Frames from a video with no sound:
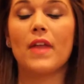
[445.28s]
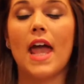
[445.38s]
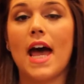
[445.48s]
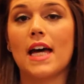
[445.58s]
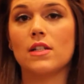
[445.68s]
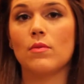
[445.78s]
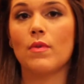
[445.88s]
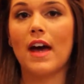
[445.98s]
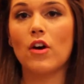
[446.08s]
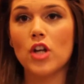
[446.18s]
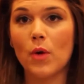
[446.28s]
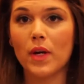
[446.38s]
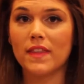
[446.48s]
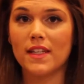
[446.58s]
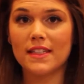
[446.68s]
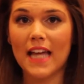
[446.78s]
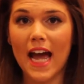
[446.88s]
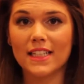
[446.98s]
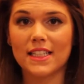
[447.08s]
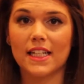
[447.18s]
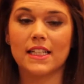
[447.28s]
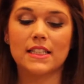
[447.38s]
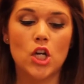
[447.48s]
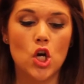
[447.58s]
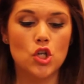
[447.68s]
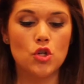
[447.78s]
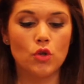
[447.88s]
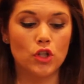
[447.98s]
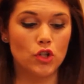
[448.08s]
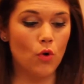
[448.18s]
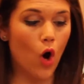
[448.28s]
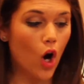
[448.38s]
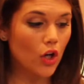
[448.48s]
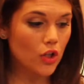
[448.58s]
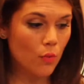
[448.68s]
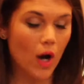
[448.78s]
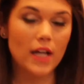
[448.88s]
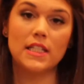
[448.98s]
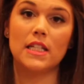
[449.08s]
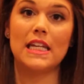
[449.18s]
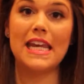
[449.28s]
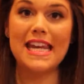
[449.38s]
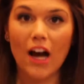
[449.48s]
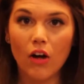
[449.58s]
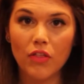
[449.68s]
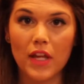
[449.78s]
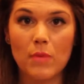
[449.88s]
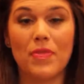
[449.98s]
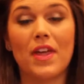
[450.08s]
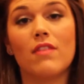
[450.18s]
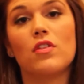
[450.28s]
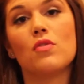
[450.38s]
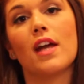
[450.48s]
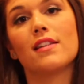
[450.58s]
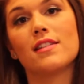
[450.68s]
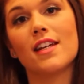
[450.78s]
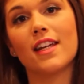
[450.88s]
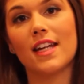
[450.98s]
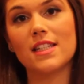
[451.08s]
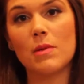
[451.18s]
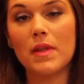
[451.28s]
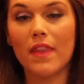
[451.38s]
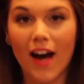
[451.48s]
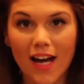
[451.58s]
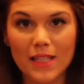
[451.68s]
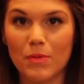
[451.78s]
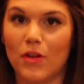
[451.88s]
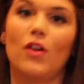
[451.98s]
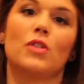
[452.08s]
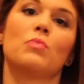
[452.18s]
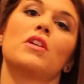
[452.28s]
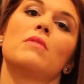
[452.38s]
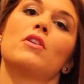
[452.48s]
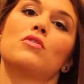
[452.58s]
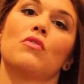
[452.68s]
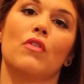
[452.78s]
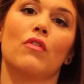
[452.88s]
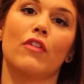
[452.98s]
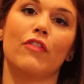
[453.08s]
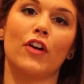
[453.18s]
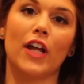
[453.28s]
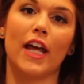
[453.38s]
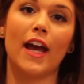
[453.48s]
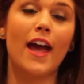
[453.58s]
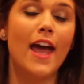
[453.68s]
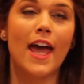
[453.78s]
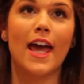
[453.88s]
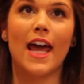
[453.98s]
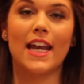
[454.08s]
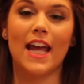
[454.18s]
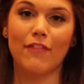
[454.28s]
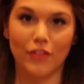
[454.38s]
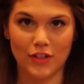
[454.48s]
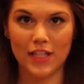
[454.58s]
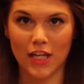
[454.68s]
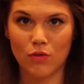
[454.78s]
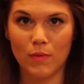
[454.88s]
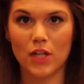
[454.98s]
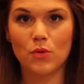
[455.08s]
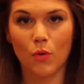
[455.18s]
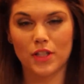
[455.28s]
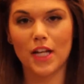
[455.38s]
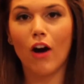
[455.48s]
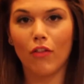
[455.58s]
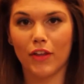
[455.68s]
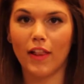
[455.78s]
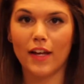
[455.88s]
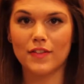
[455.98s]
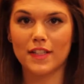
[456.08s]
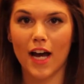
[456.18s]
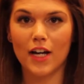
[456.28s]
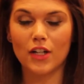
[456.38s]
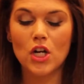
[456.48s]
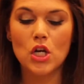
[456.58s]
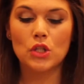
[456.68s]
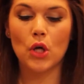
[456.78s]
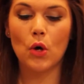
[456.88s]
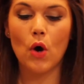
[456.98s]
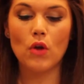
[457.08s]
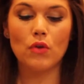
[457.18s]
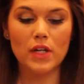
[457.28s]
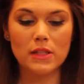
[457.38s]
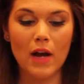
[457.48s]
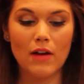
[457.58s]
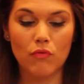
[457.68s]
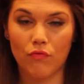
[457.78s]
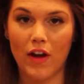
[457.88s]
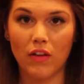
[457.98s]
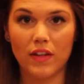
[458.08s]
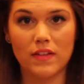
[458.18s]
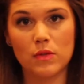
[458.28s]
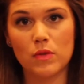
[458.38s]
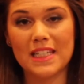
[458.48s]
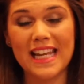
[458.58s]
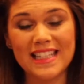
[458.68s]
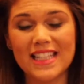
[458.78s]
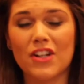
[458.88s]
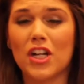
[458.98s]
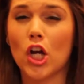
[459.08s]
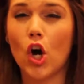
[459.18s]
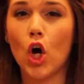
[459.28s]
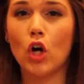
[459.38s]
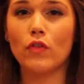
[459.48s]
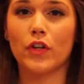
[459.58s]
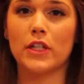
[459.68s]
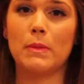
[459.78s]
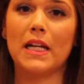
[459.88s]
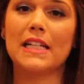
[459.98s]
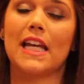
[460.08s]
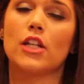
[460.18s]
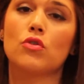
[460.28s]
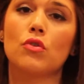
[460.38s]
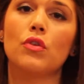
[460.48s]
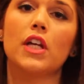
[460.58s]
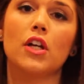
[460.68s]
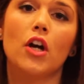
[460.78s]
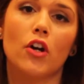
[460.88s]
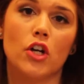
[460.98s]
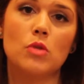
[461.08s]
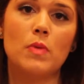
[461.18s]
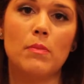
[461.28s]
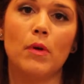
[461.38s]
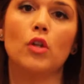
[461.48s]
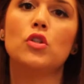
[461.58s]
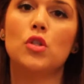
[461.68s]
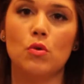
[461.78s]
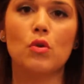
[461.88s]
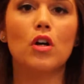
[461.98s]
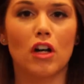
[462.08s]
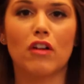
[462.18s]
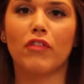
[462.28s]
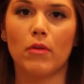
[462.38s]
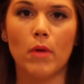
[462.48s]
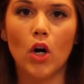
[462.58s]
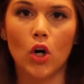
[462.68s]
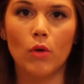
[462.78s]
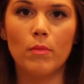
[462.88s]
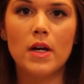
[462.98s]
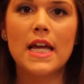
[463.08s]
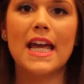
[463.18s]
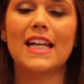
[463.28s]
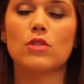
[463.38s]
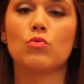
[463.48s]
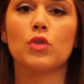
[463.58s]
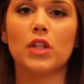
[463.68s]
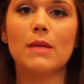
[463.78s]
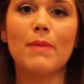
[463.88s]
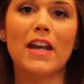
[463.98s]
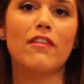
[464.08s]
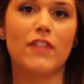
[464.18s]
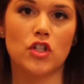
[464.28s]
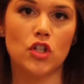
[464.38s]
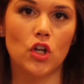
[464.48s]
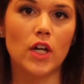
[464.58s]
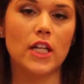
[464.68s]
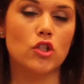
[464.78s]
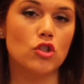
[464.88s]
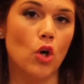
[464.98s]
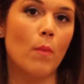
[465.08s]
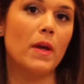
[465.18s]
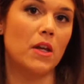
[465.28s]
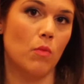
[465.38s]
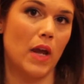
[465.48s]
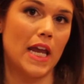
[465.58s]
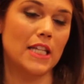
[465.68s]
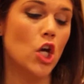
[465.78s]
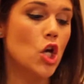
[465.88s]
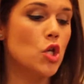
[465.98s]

And without knowing these tactics, you could do all you want to eat healthy, but then if you get sick and ends up in the hospital, it's pretty much reverting any efforts that you made towards a healthy lifestyle. So the reason why I felt that this was necessary to go over is because I truly encourage people to cook from home. It's really beneficial in so many ways.